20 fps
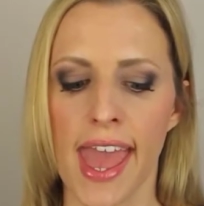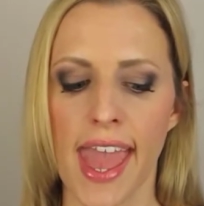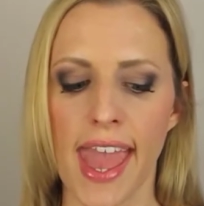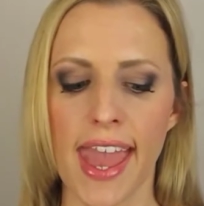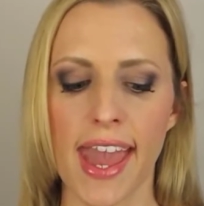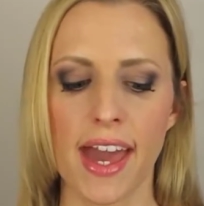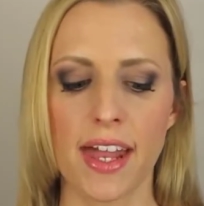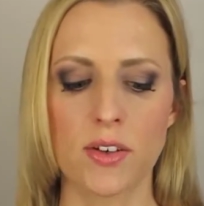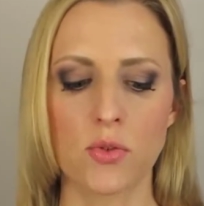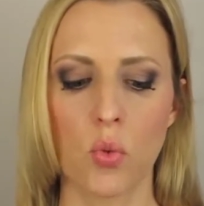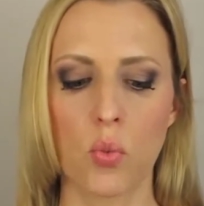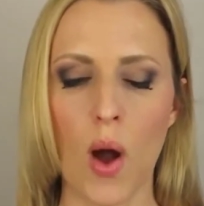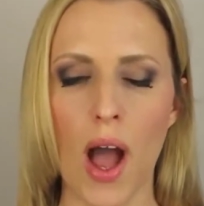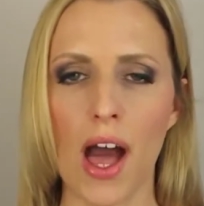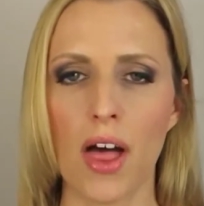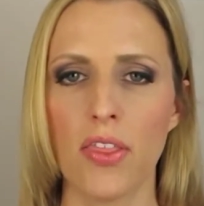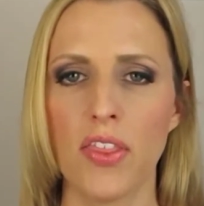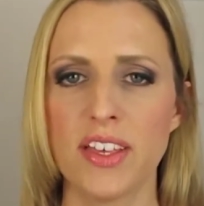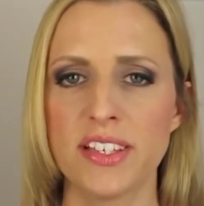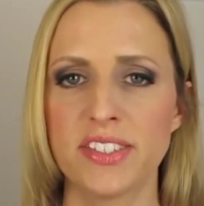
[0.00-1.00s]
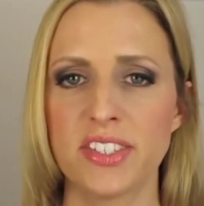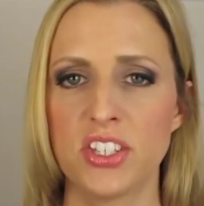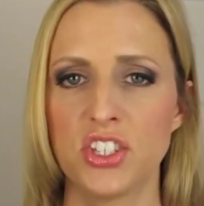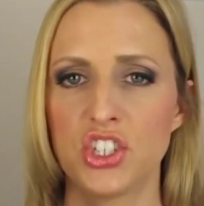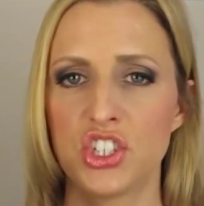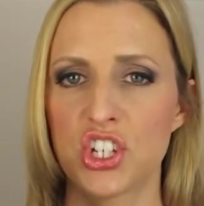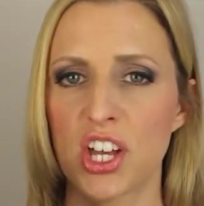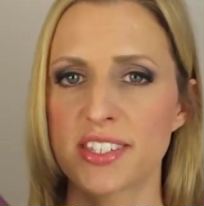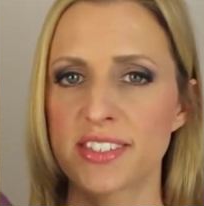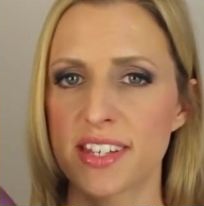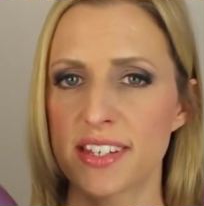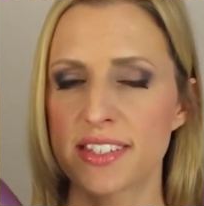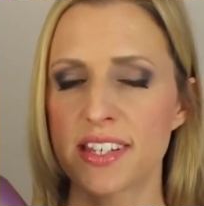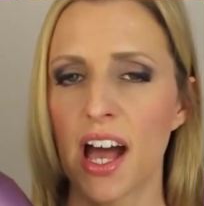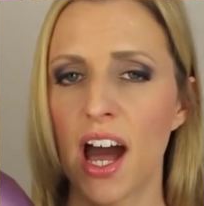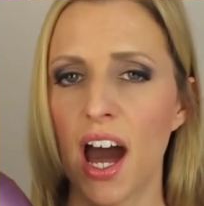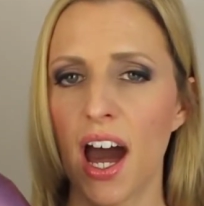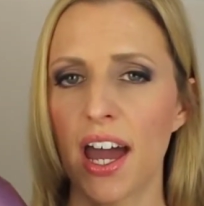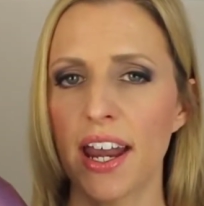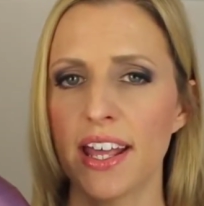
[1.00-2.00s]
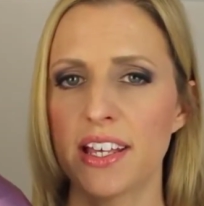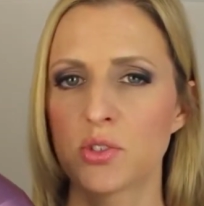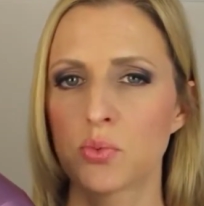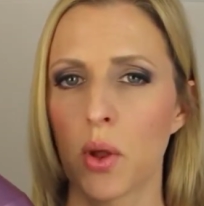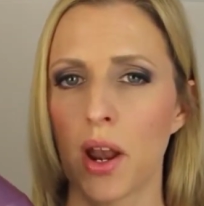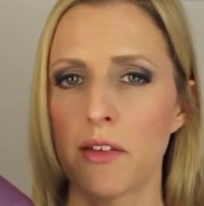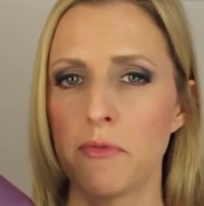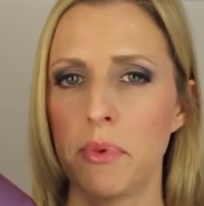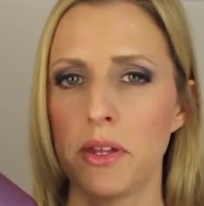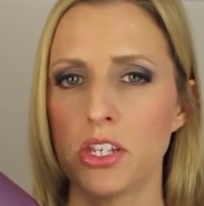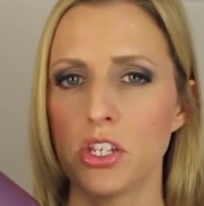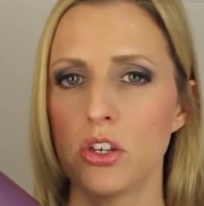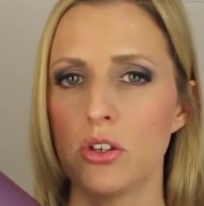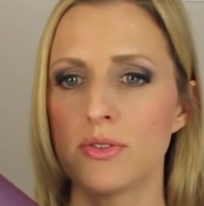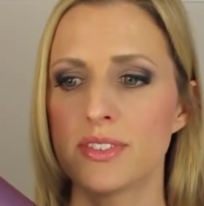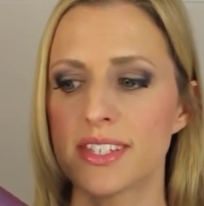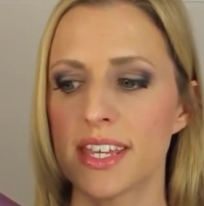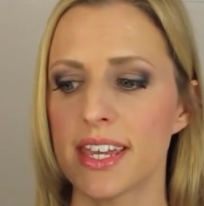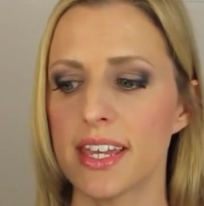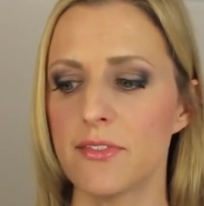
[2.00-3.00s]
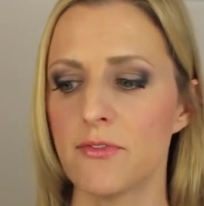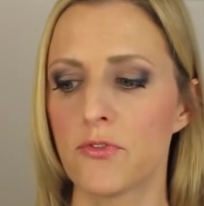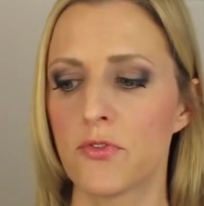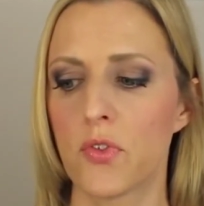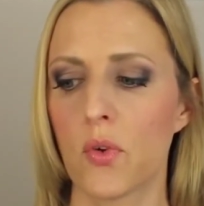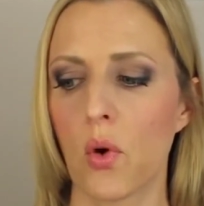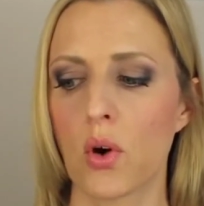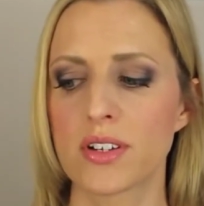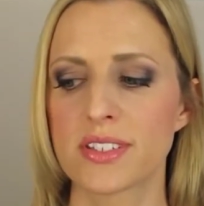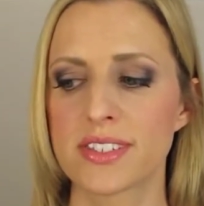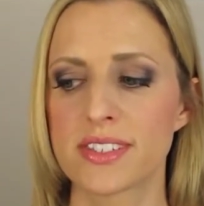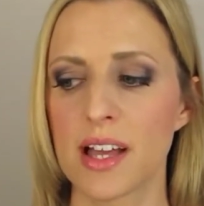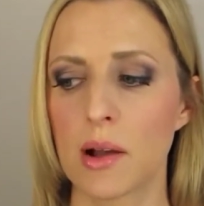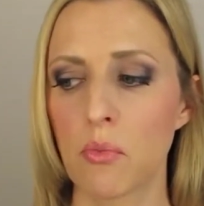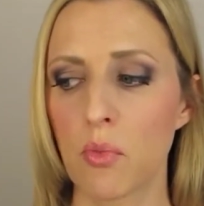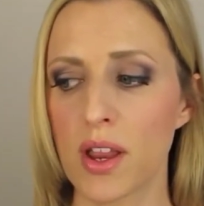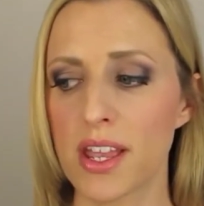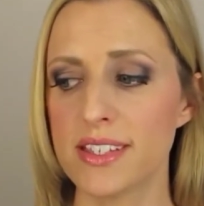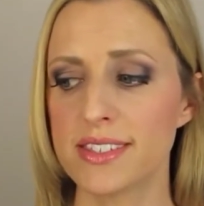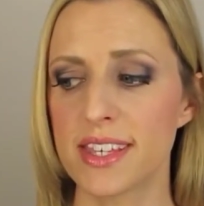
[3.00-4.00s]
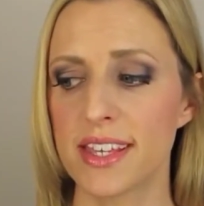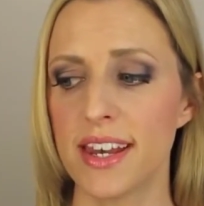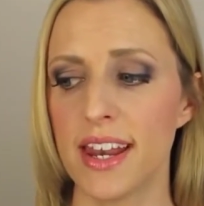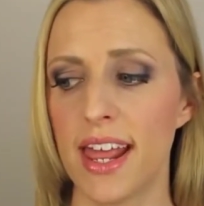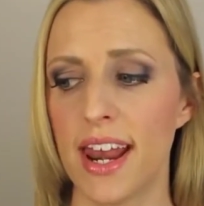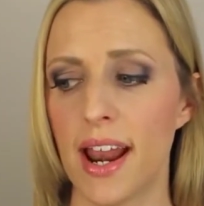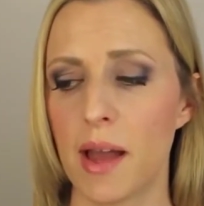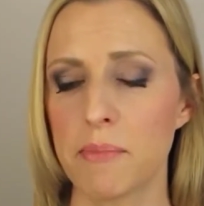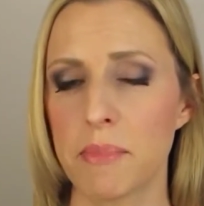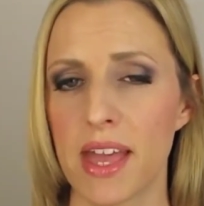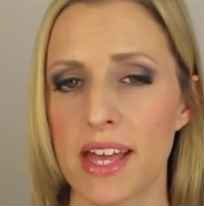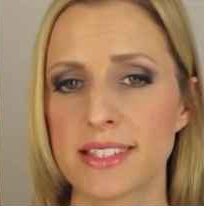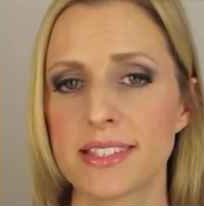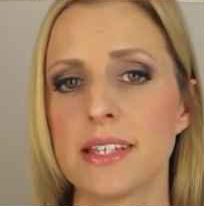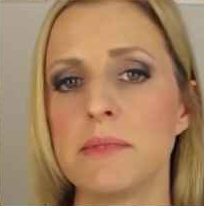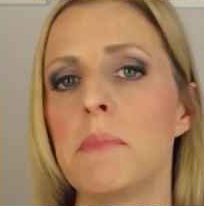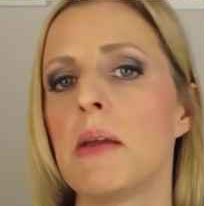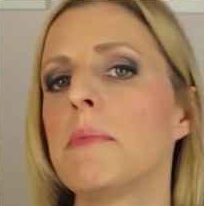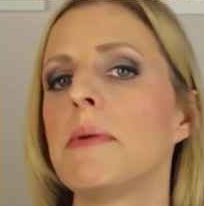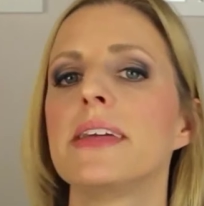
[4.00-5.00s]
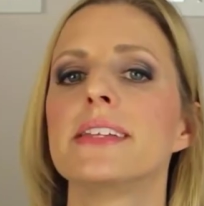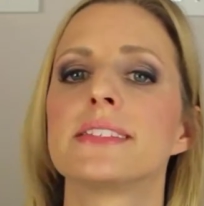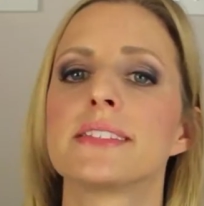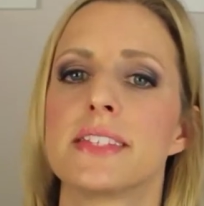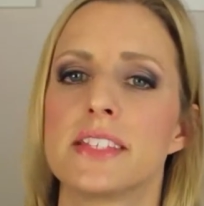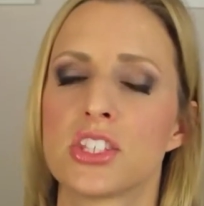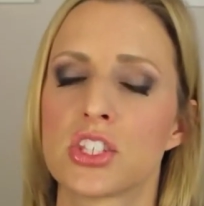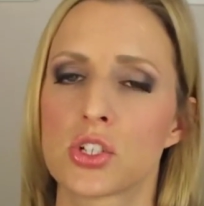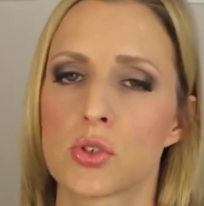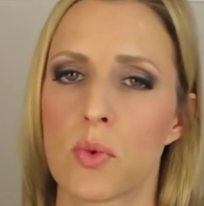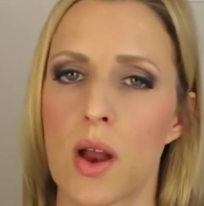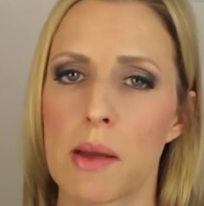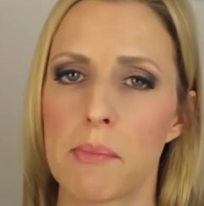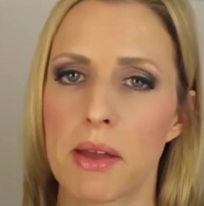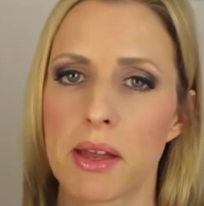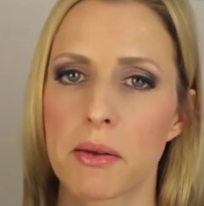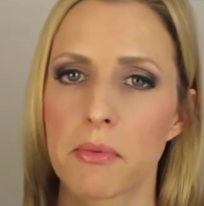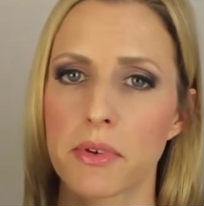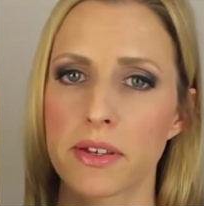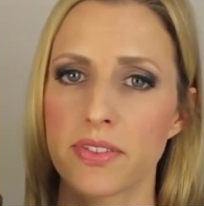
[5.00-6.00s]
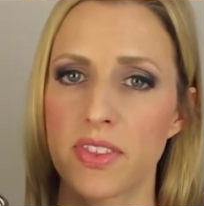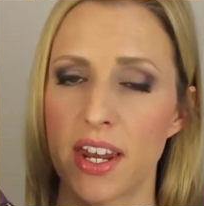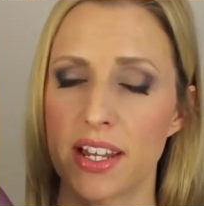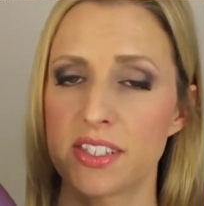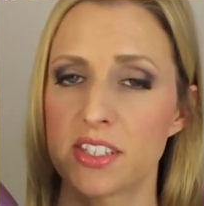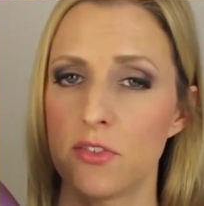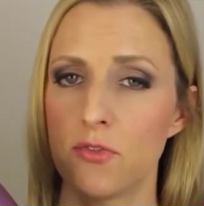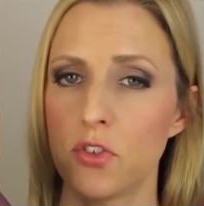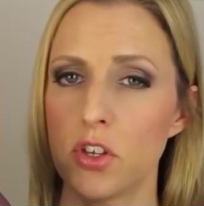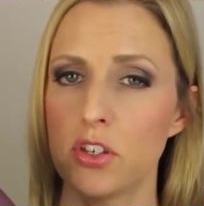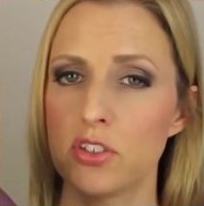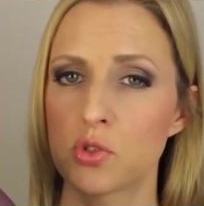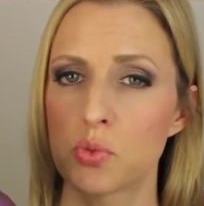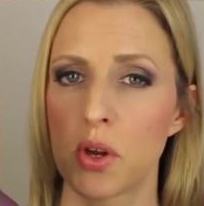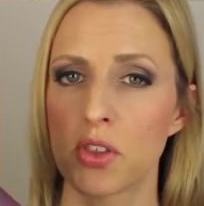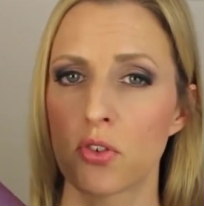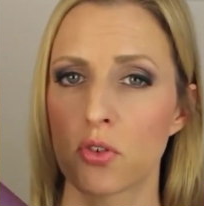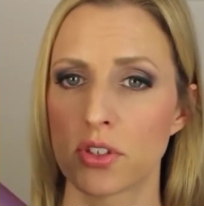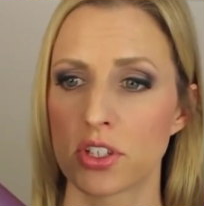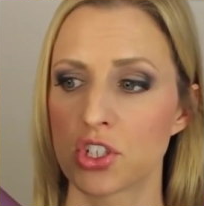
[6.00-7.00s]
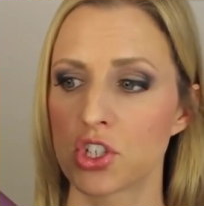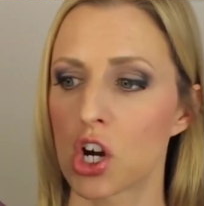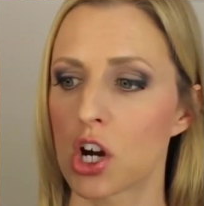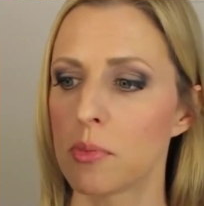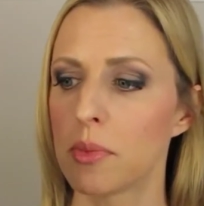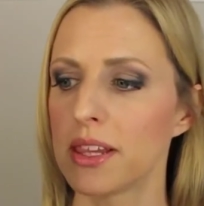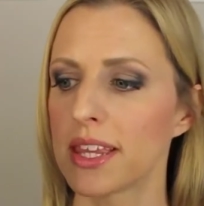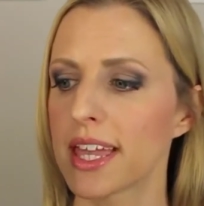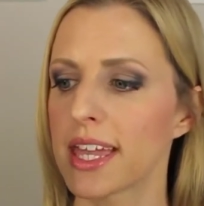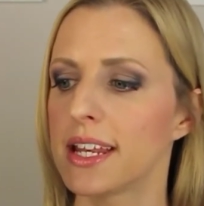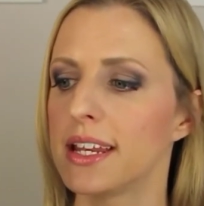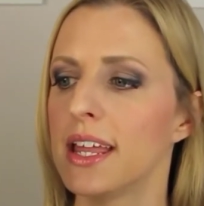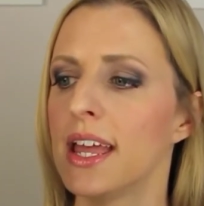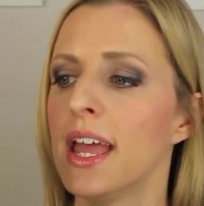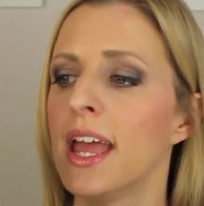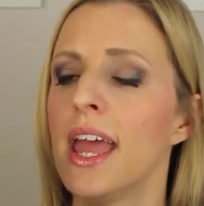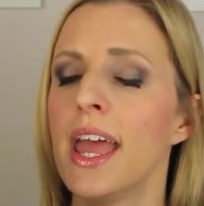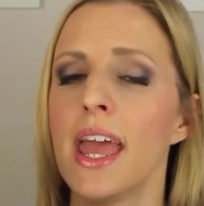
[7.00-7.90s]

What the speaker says: and while this is just as hot as what I've been using, for some reason, and I'm guessing maybe it's the ceramic that it's infused with or the tourmaline,